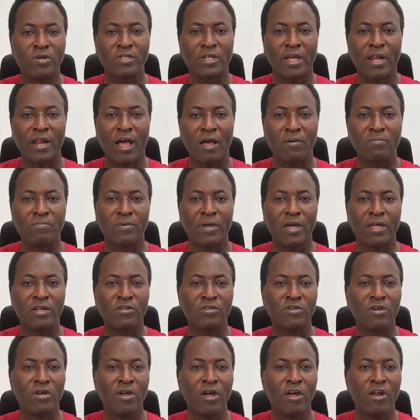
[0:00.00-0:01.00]
that have
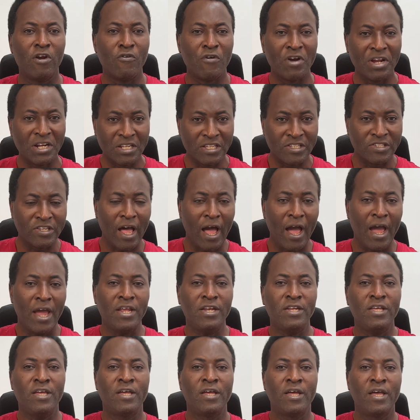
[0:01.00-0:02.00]
been
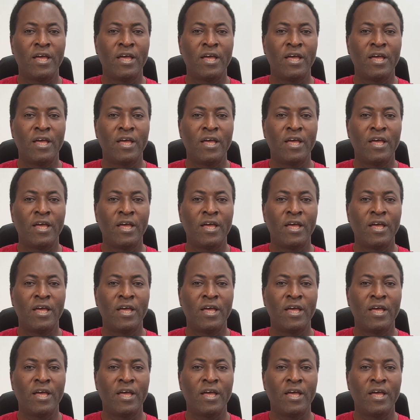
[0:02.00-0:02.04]
redesigned,